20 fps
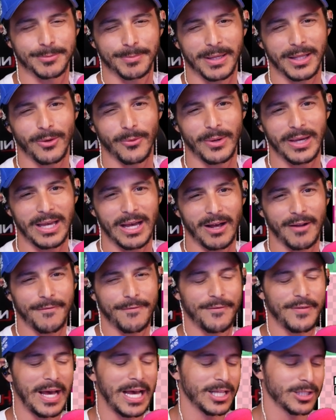by the way, on
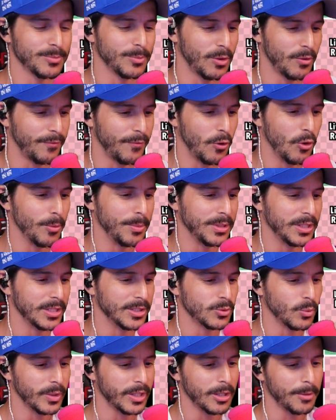
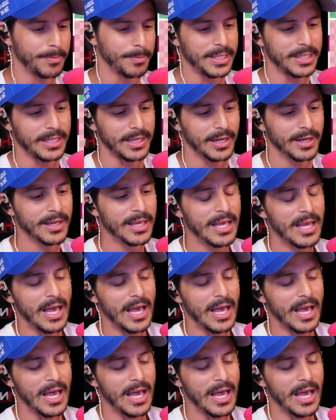Phasmophobia's Wikipedia.